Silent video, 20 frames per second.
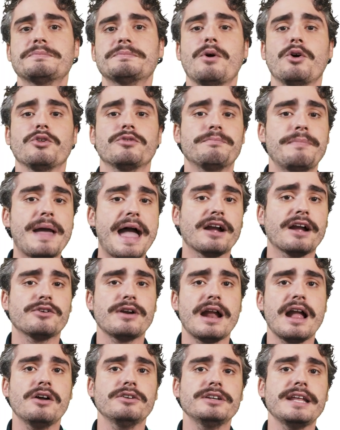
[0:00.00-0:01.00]
both
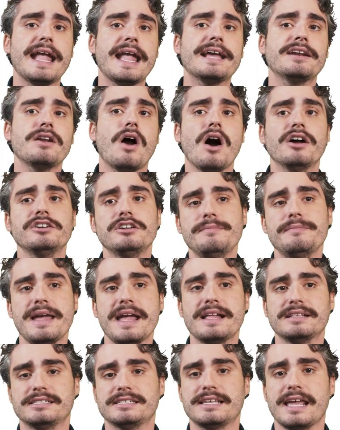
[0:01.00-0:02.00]
background and
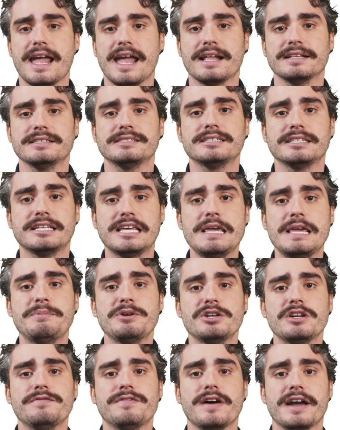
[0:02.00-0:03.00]
on-demand scans to keep
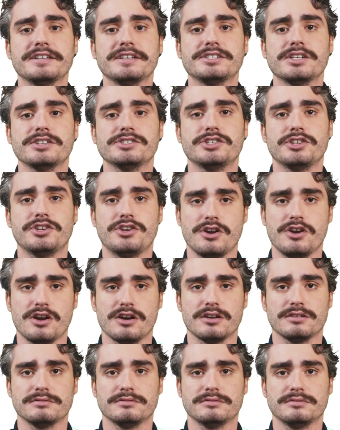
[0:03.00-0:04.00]
your device secure.
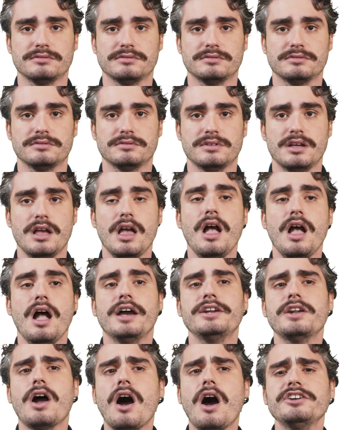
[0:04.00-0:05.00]

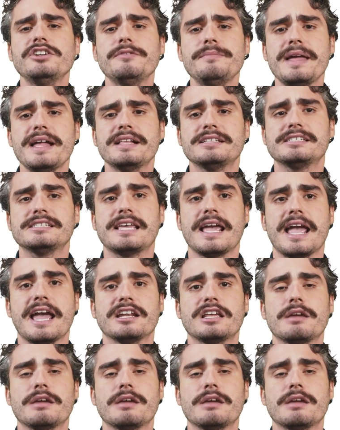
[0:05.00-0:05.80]
An on-demand scan